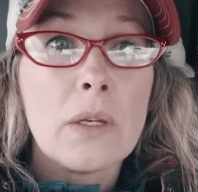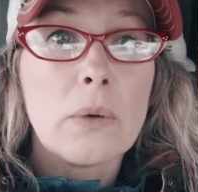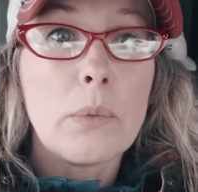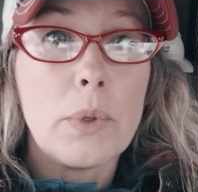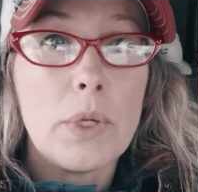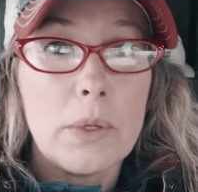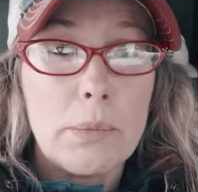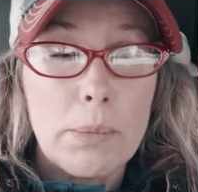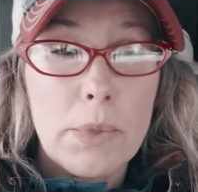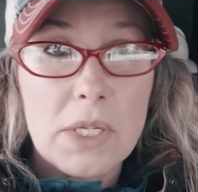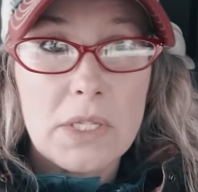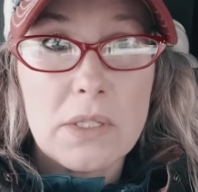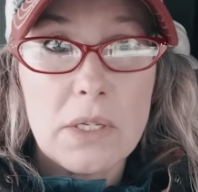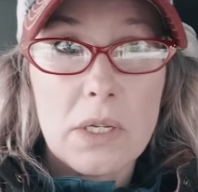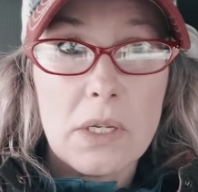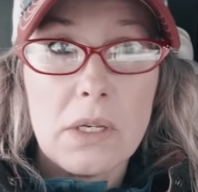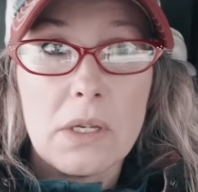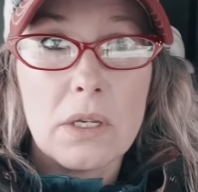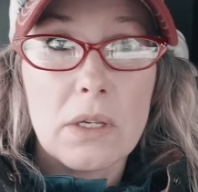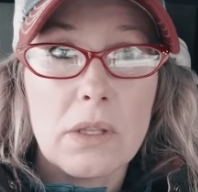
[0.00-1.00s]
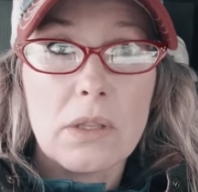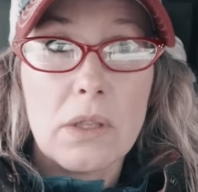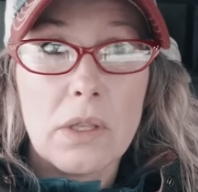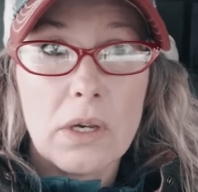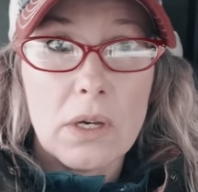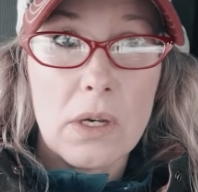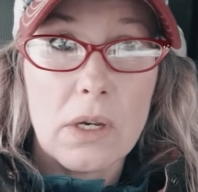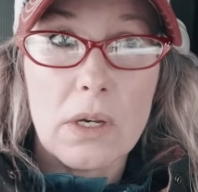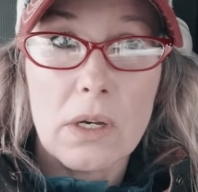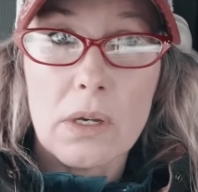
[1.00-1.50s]
We amended
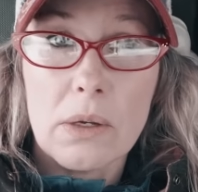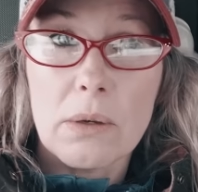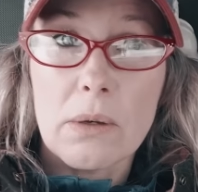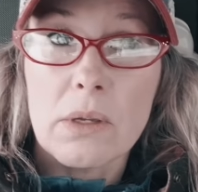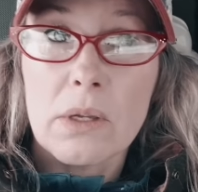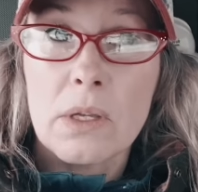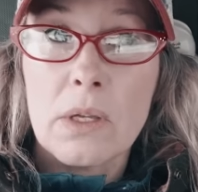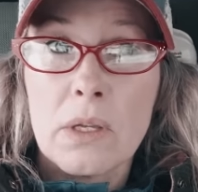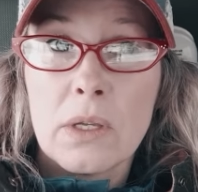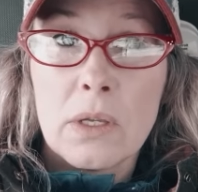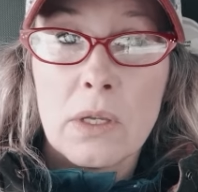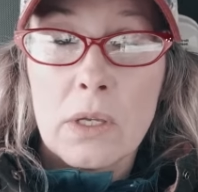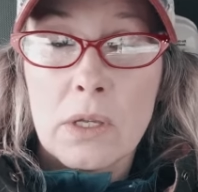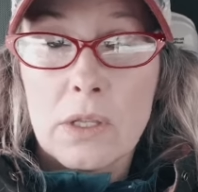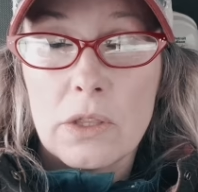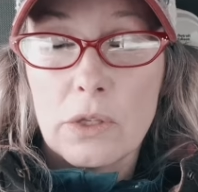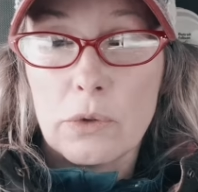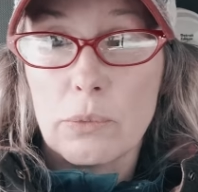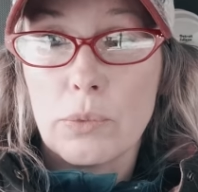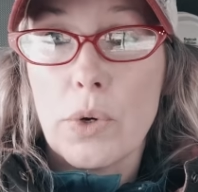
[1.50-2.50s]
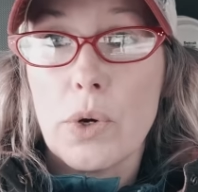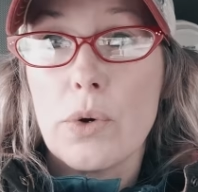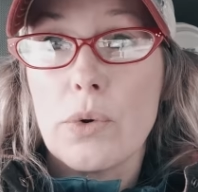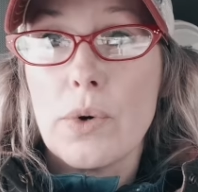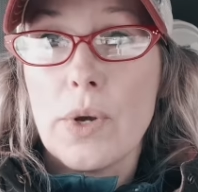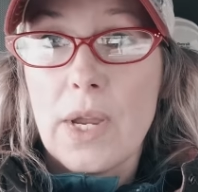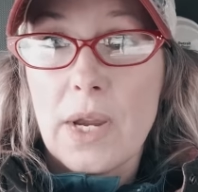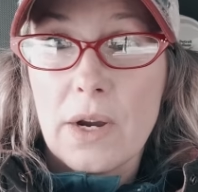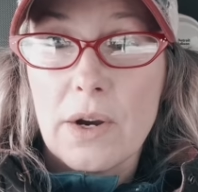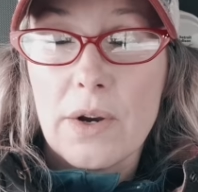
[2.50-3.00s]
the the
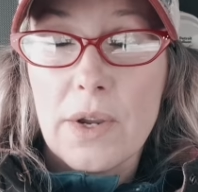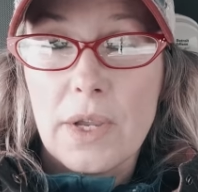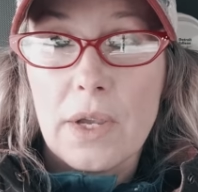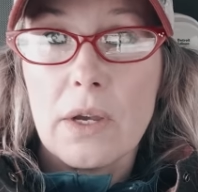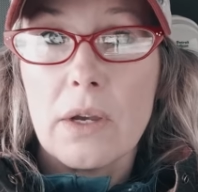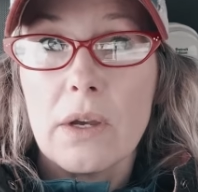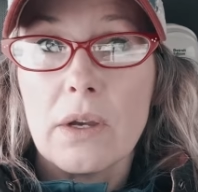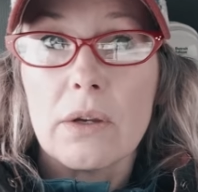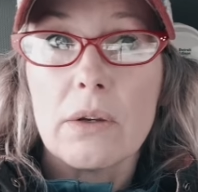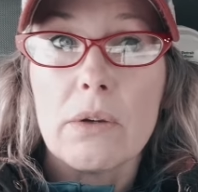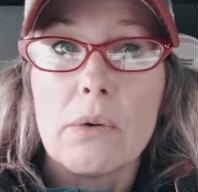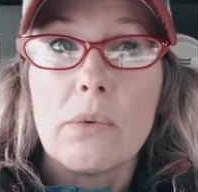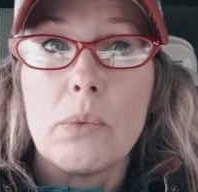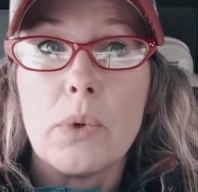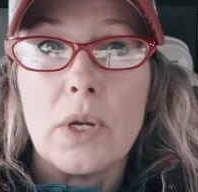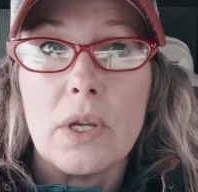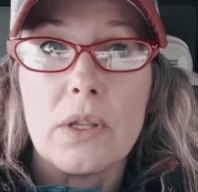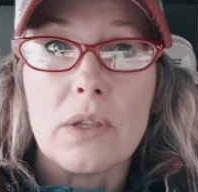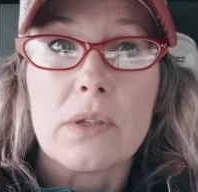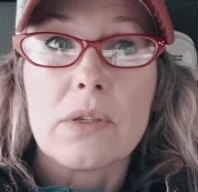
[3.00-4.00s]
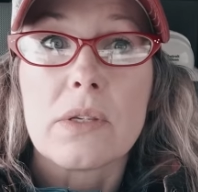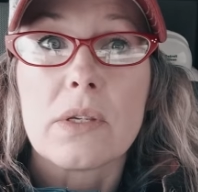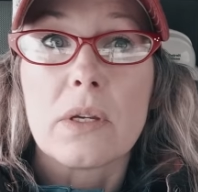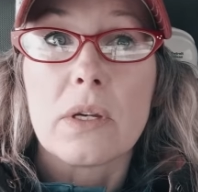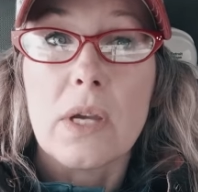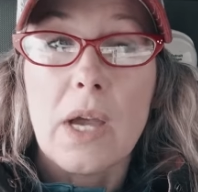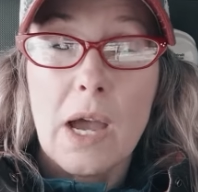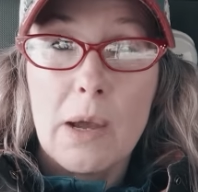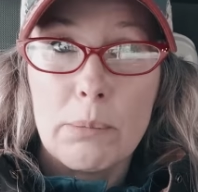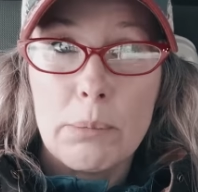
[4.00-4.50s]
row area
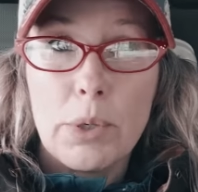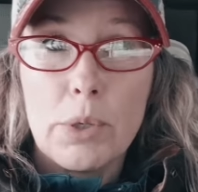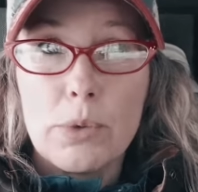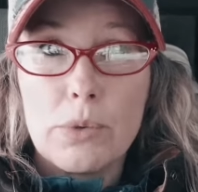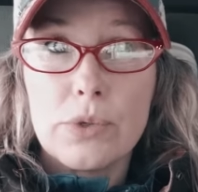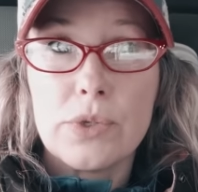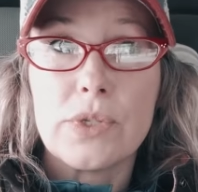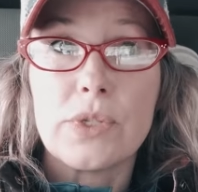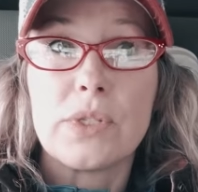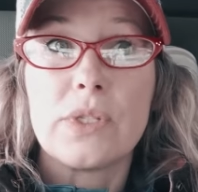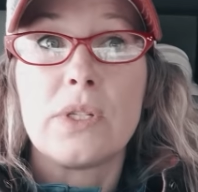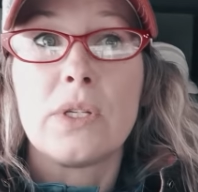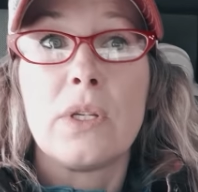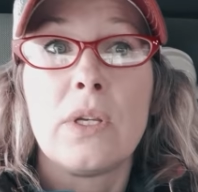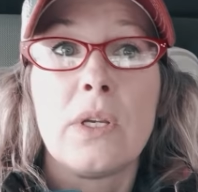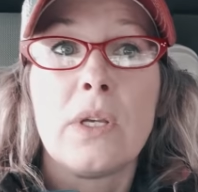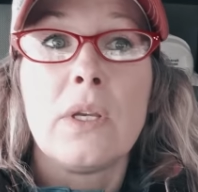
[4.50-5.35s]
with compost,